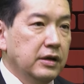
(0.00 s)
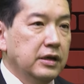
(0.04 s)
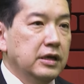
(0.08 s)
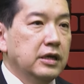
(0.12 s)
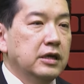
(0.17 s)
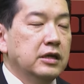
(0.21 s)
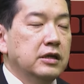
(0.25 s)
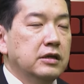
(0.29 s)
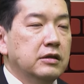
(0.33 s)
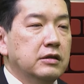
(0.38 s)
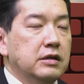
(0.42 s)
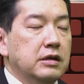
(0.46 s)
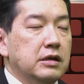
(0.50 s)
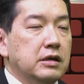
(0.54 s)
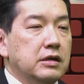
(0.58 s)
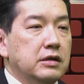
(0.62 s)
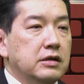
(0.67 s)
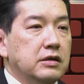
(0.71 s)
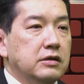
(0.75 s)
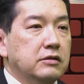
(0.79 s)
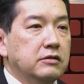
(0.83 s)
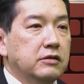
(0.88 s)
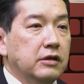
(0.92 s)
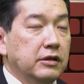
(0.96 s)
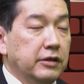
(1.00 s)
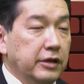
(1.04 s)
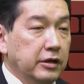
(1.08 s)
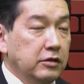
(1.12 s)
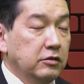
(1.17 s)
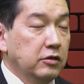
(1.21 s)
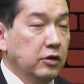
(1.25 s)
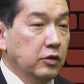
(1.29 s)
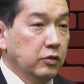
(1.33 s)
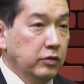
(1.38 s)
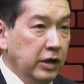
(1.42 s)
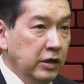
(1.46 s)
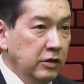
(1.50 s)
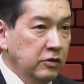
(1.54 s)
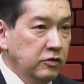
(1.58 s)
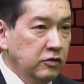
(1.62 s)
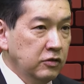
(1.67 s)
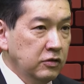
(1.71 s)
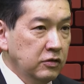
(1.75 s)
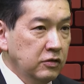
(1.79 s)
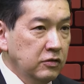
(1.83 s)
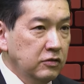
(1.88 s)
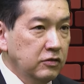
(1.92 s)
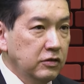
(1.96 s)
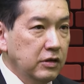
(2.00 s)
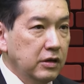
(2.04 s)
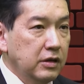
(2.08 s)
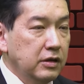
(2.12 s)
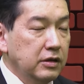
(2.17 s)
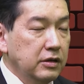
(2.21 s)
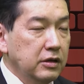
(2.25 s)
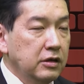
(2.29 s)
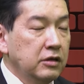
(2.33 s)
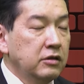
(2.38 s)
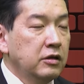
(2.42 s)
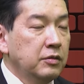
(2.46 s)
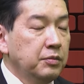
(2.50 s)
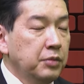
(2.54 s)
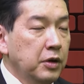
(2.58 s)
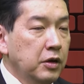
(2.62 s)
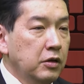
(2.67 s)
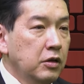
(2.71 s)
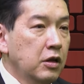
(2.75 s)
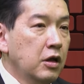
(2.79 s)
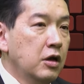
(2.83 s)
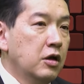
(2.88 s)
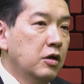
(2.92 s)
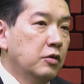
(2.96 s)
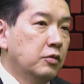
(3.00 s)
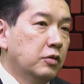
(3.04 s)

in select locations in Nepal.